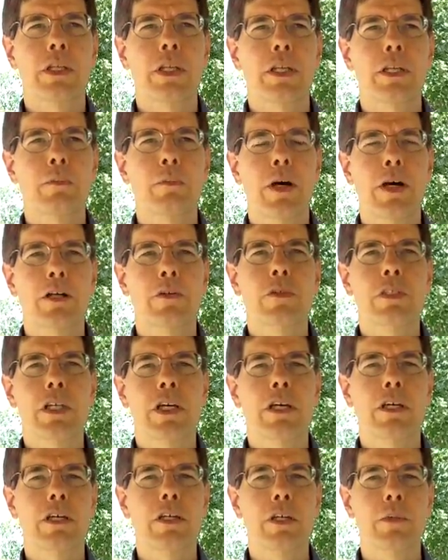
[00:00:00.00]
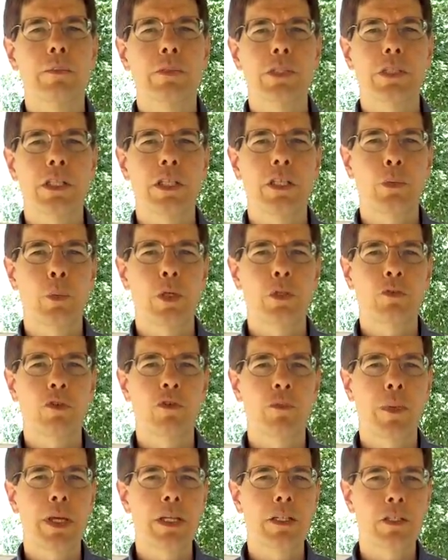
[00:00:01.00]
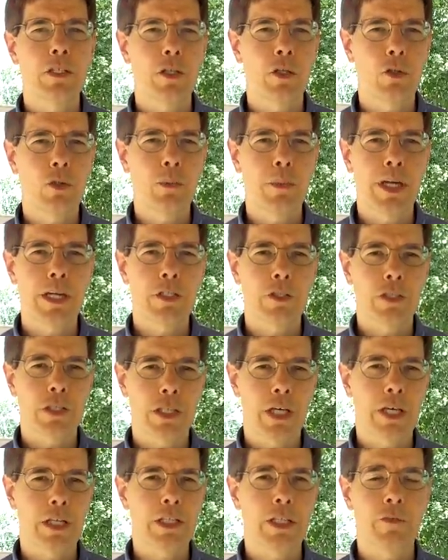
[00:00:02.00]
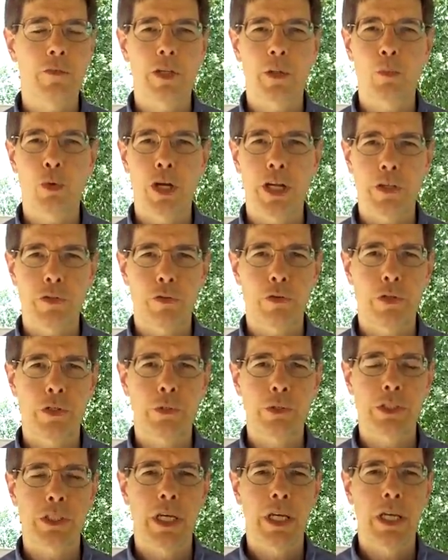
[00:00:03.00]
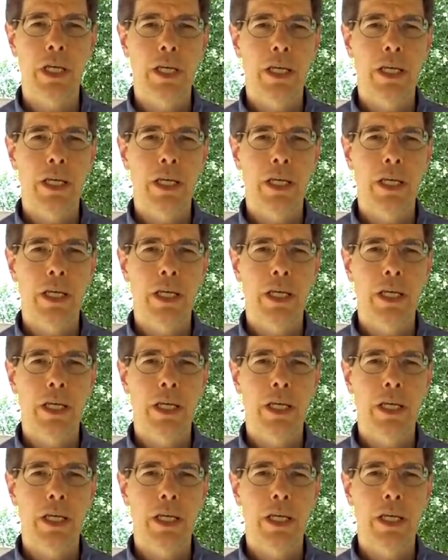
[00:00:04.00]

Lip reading: in modern times in which we've made two major scientific breakthroughs.